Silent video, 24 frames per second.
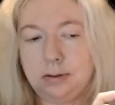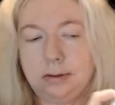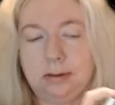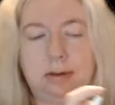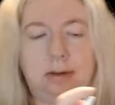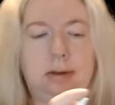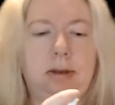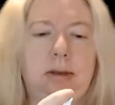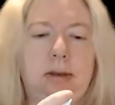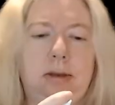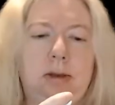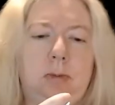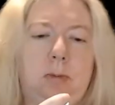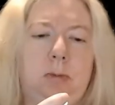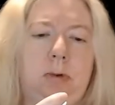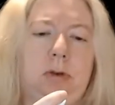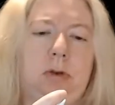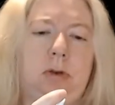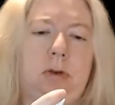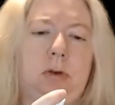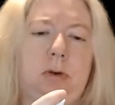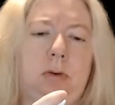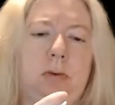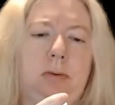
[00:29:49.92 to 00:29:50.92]
The
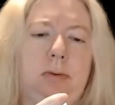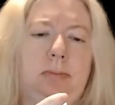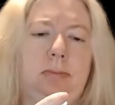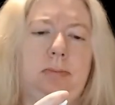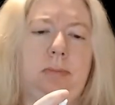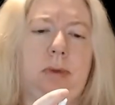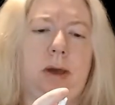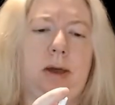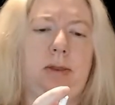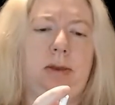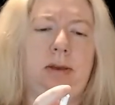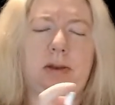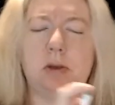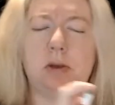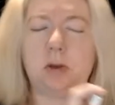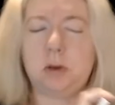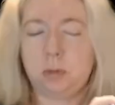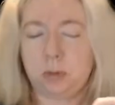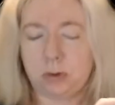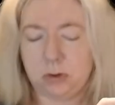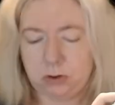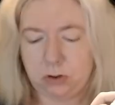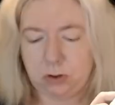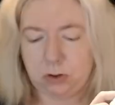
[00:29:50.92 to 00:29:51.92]
spritzer, I think the
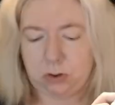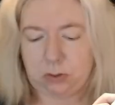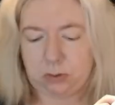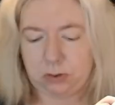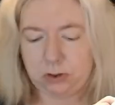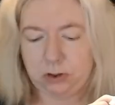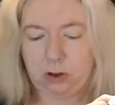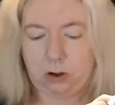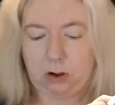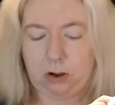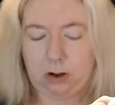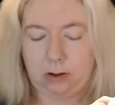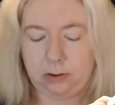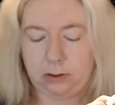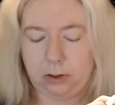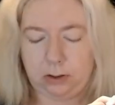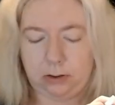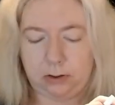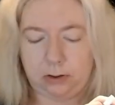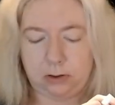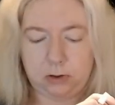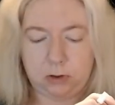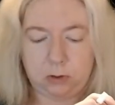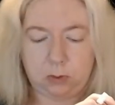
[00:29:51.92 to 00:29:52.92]
spritzer was clogged on
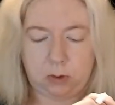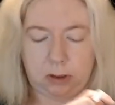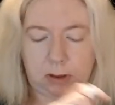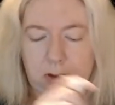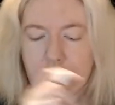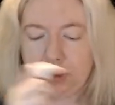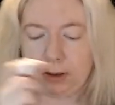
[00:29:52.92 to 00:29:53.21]
this one.